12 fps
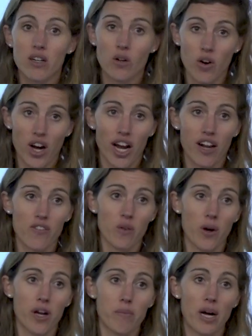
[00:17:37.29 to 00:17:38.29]
organic
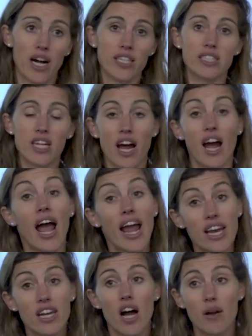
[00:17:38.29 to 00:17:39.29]
fluorine bonds
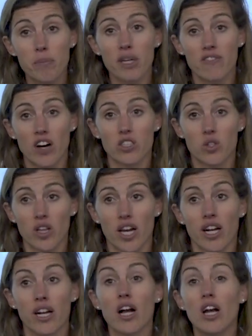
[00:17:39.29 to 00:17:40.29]
and non-PFAS
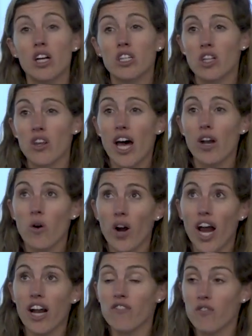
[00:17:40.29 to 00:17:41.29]
related. So that
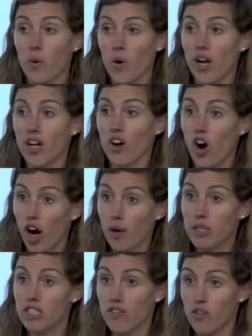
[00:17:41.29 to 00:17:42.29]
organic fluorine,
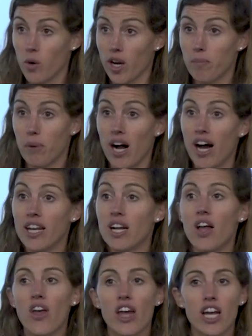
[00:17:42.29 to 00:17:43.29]
carbon to fluorine bond,
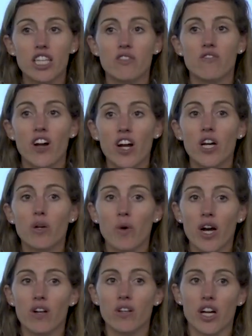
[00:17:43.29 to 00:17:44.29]
it's very
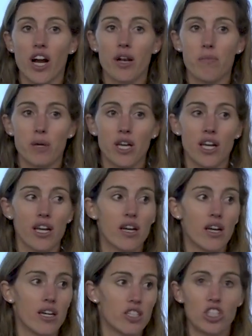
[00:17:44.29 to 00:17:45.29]
rarely going to be
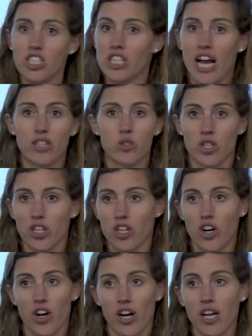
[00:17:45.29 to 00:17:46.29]
just naturally
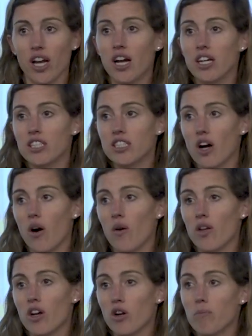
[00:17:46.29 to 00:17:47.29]
occurring.
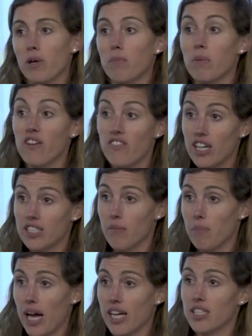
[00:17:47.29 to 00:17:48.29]
So it'll be PFAS
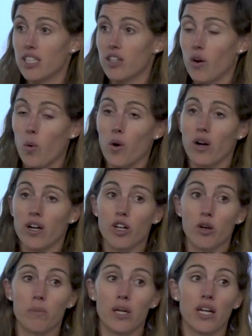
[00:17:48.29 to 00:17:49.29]
impacted, or
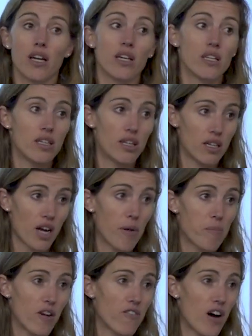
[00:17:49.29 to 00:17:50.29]
it'll be
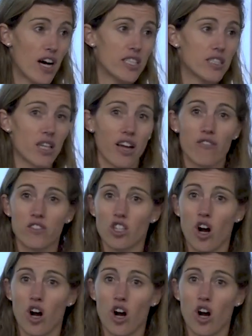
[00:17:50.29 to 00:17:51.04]
non-PFAS like